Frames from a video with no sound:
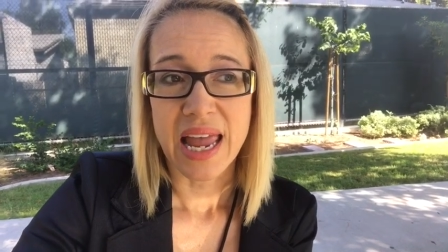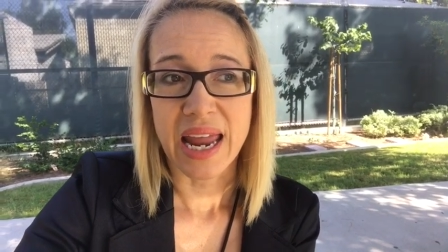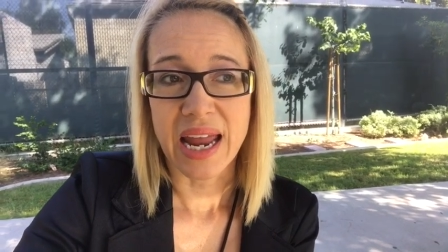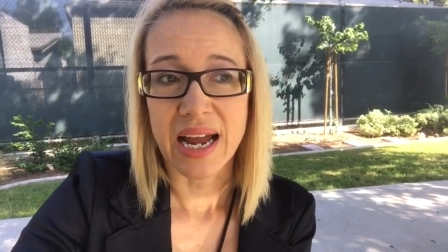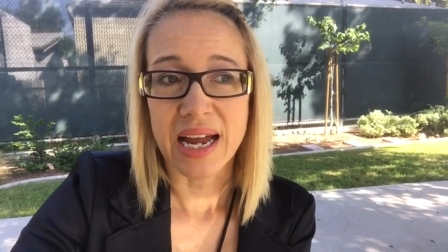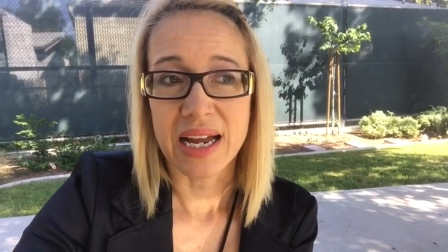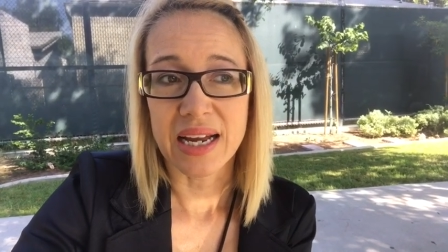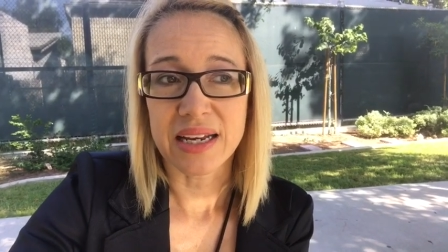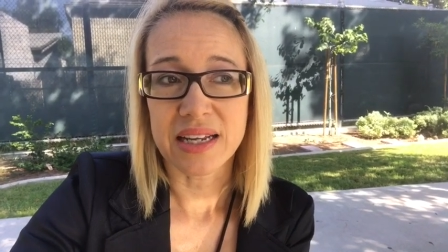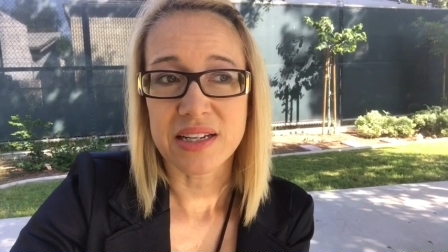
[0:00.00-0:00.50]

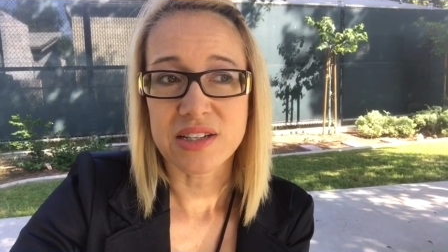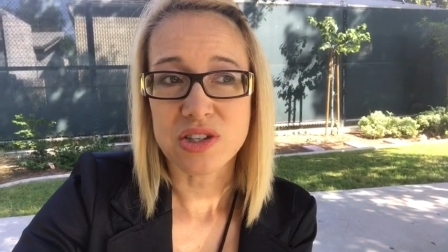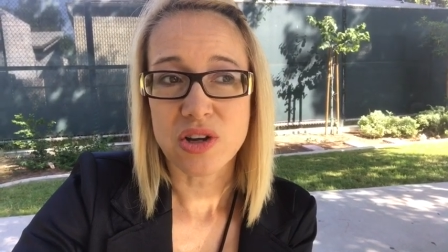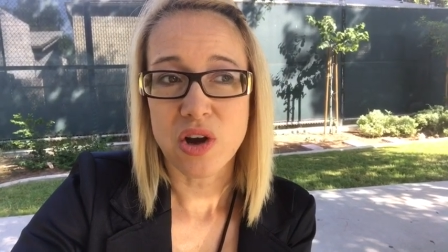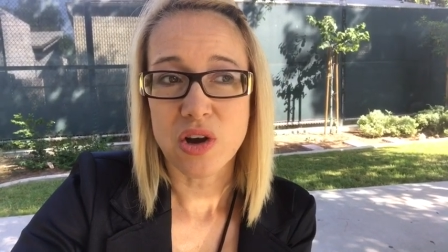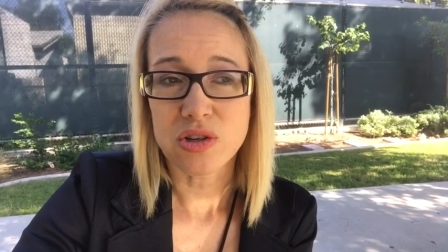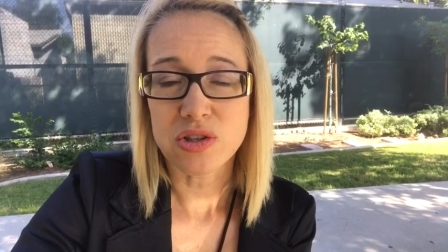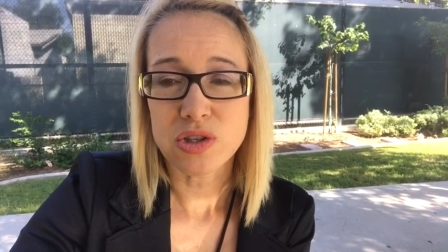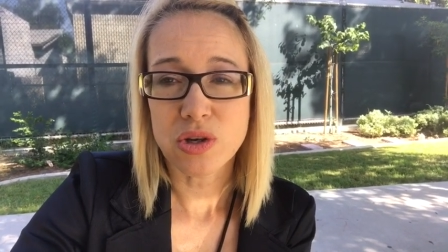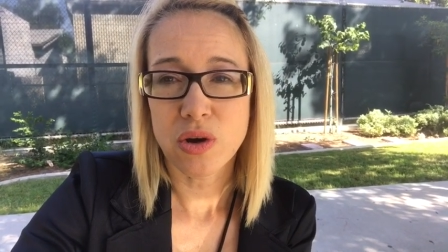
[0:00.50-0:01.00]
and it's
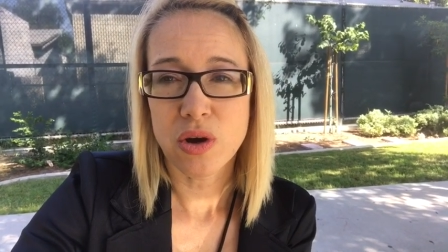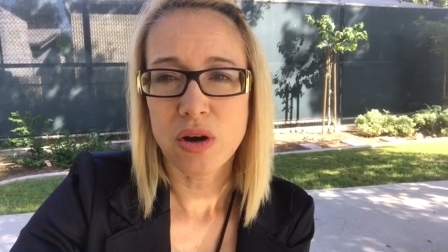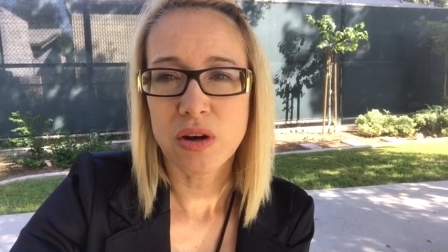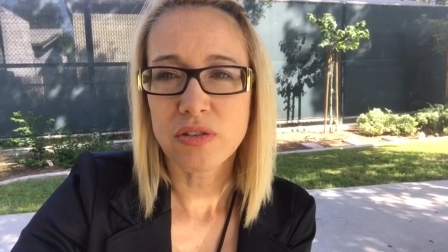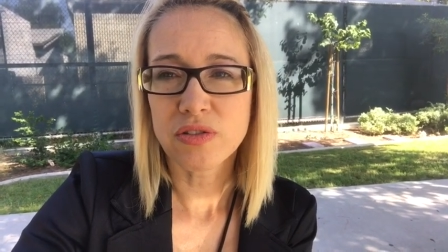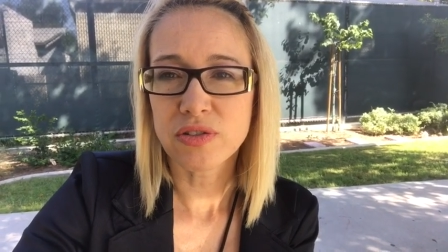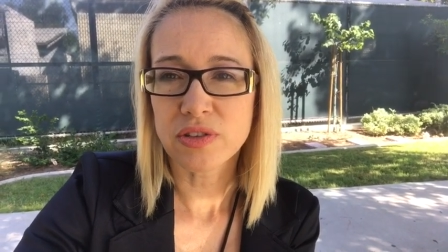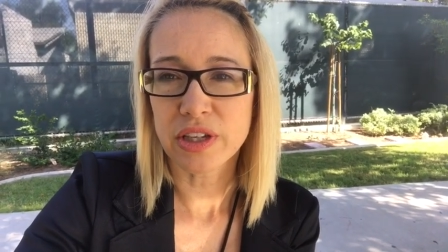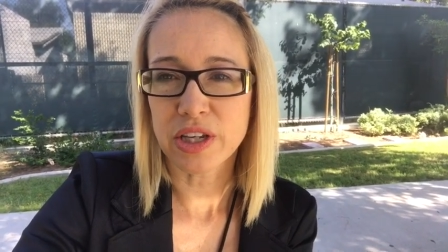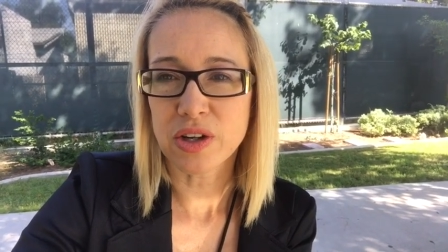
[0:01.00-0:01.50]
also
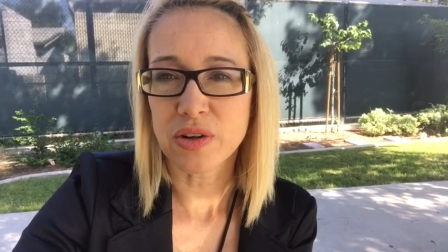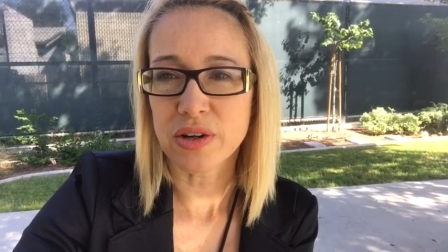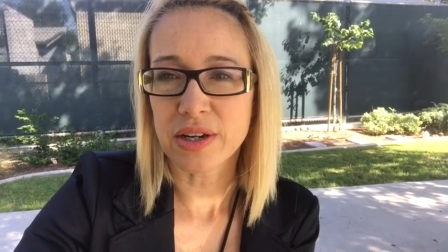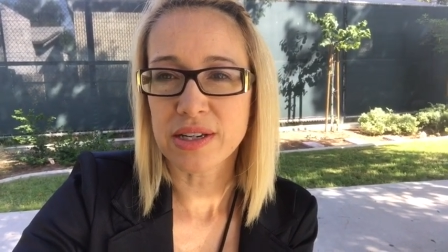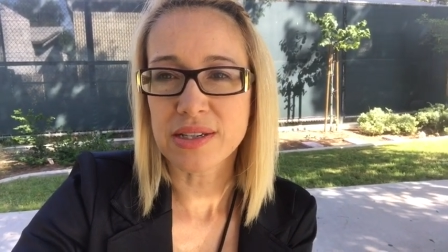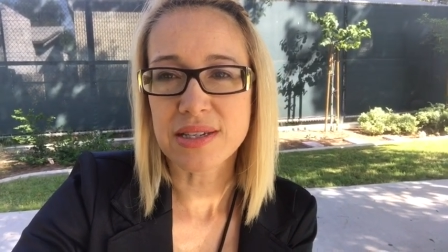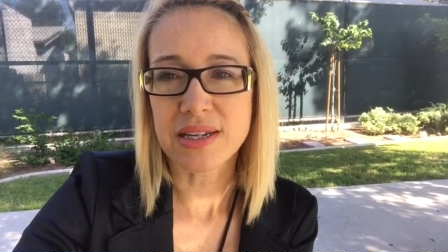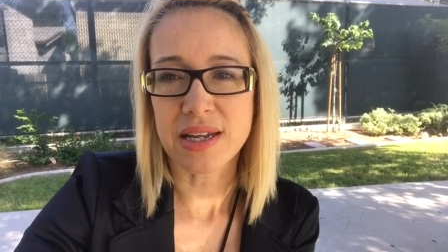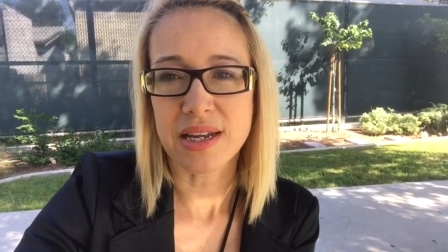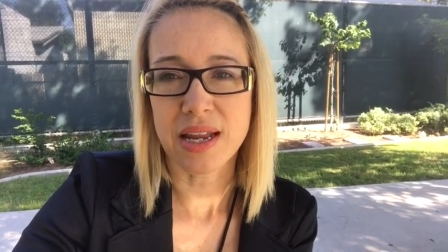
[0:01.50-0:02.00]
hopefully
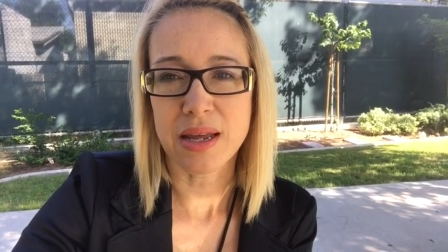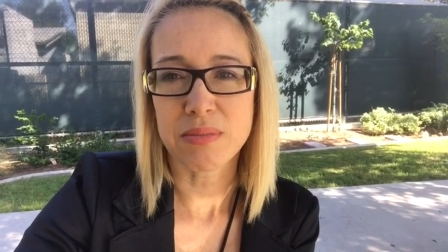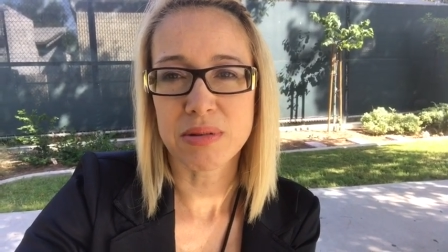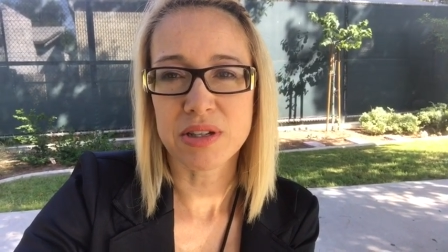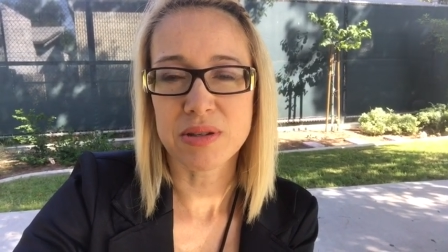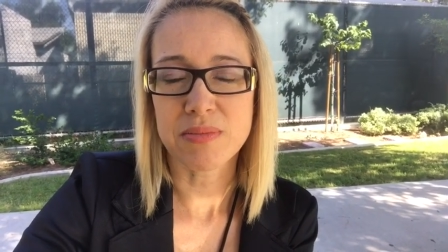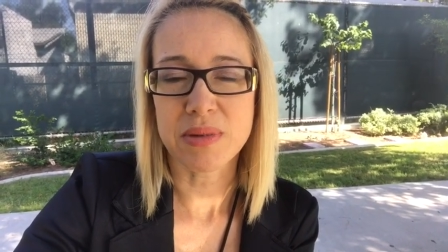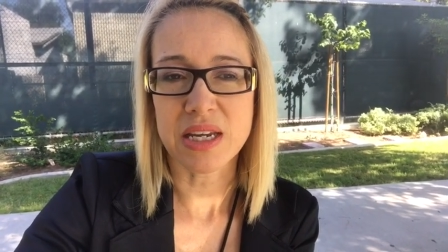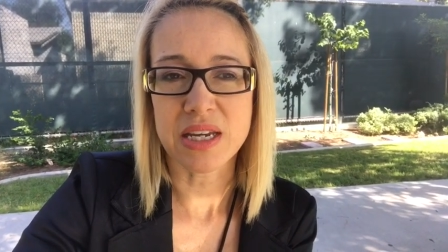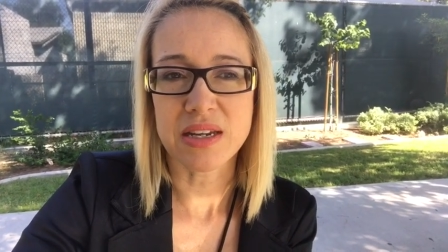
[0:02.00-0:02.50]
going to
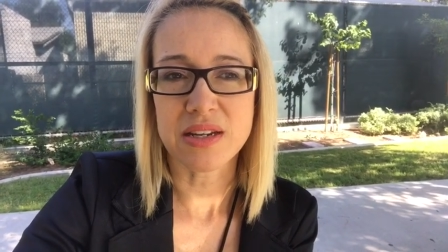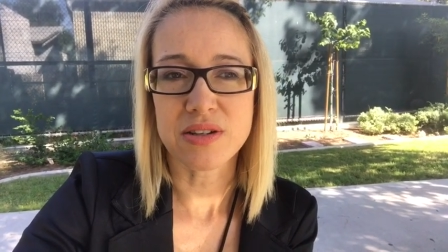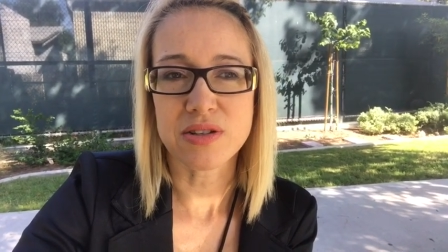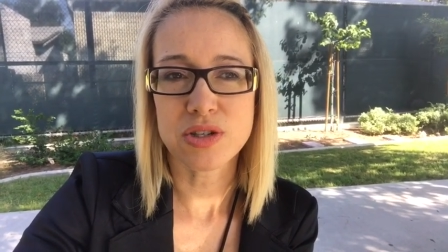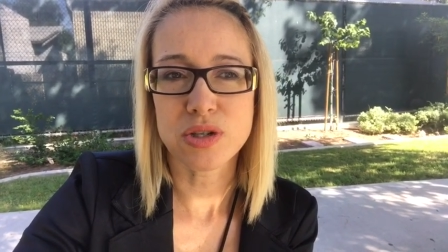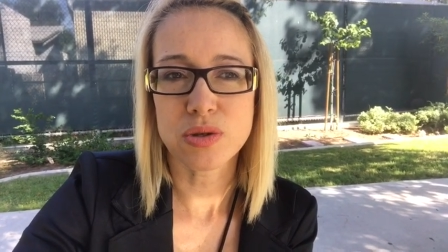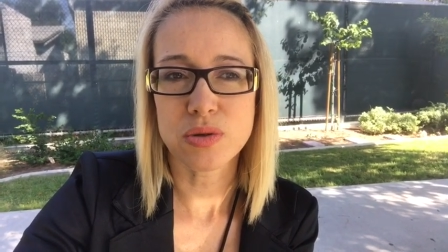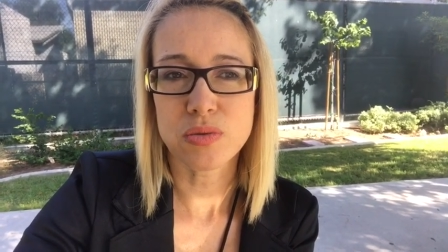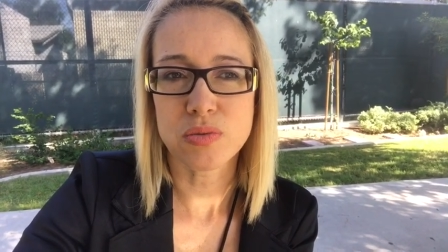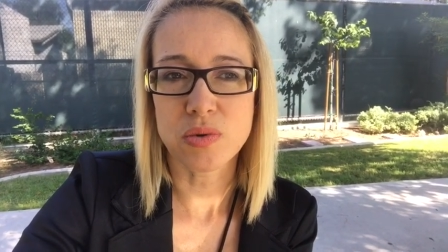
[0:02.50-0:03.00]
enable me
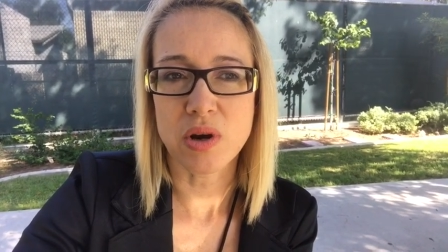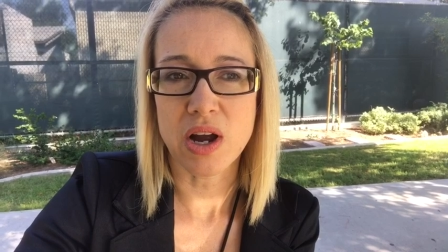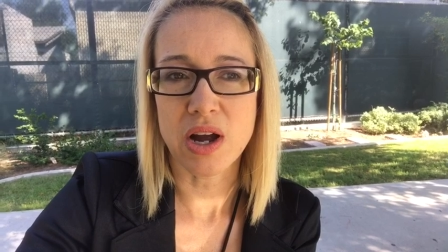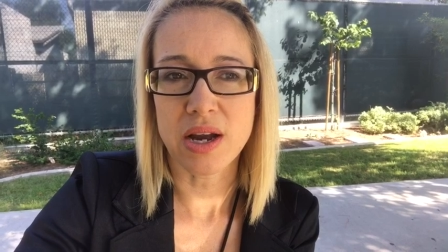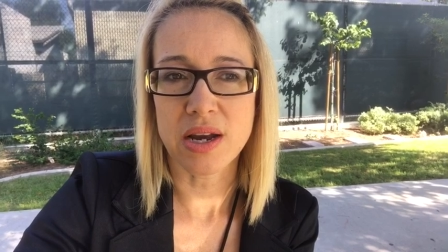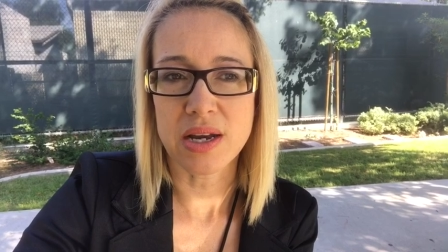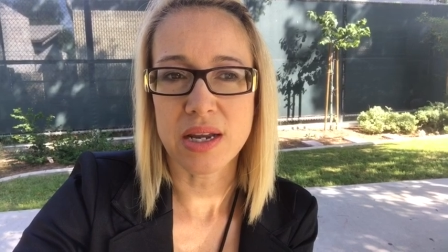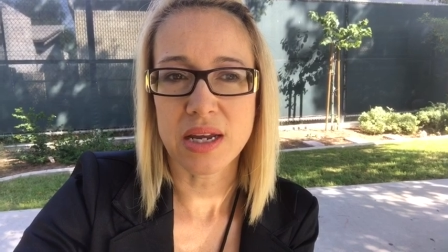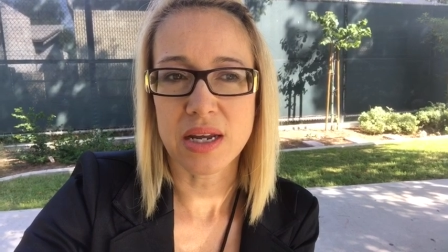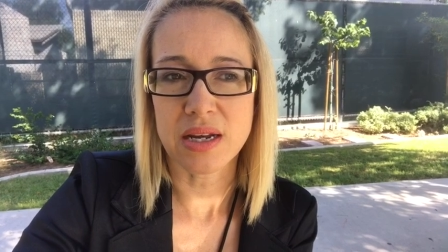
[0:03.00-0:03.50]
to
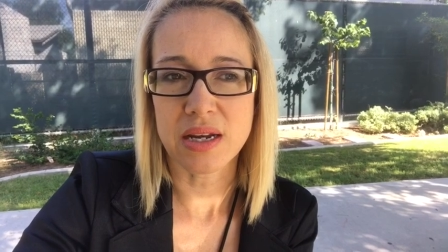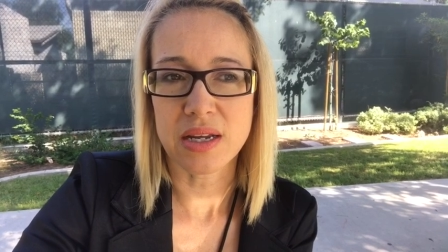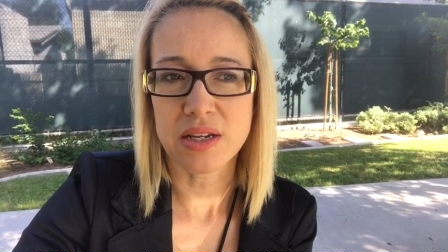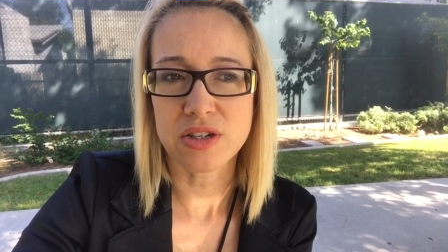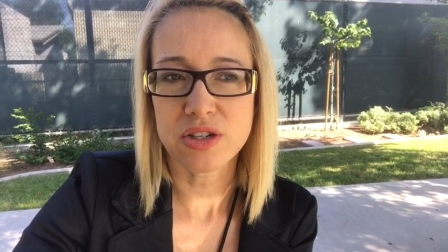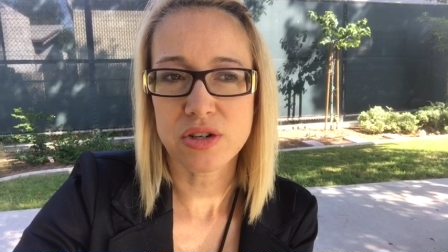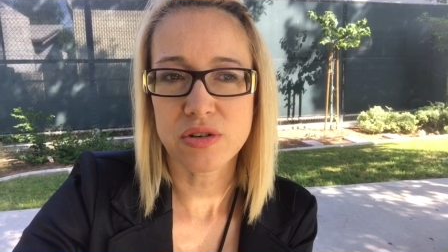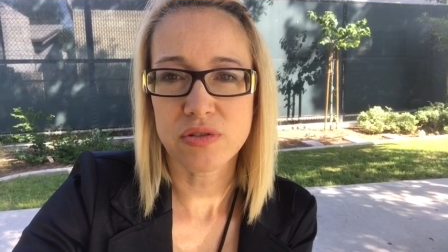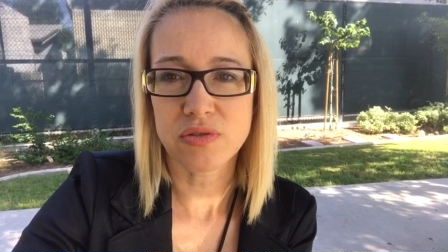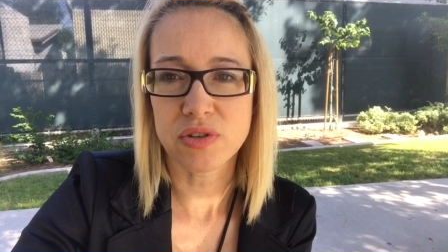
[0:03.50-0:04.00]
run in
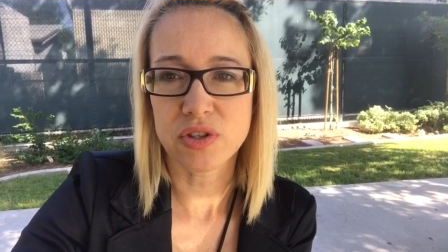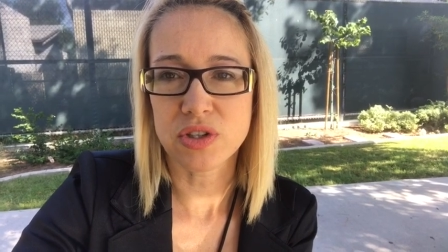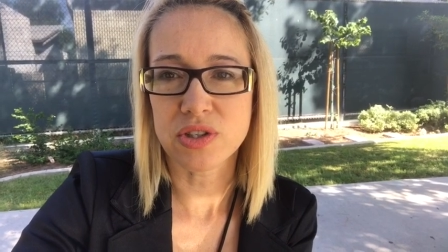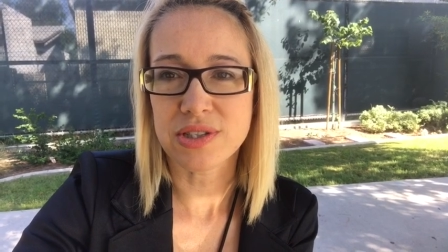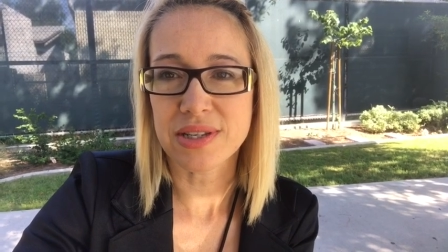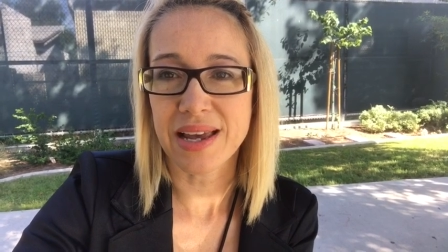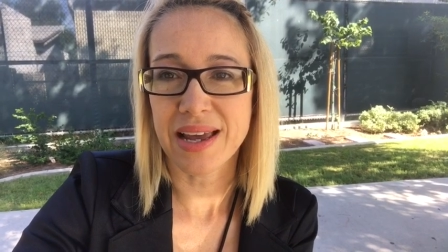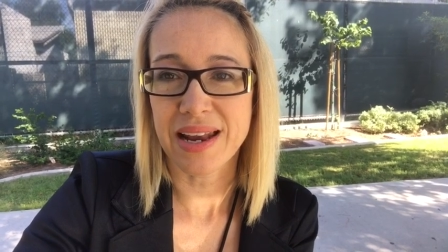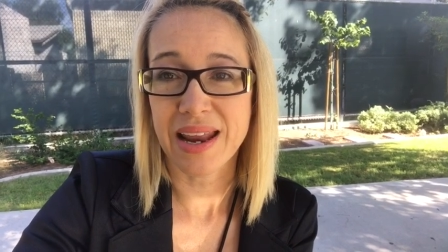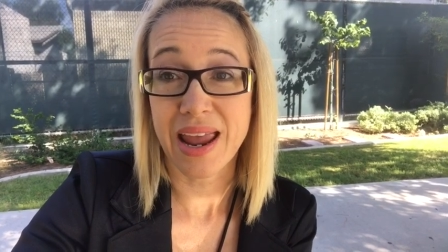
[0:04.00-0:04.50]

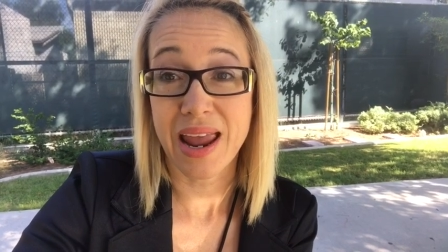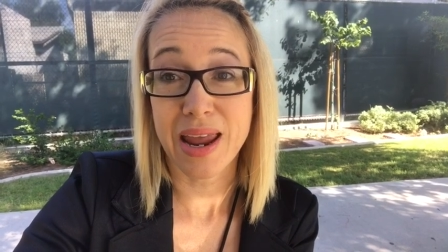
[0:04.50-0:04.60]
intervals at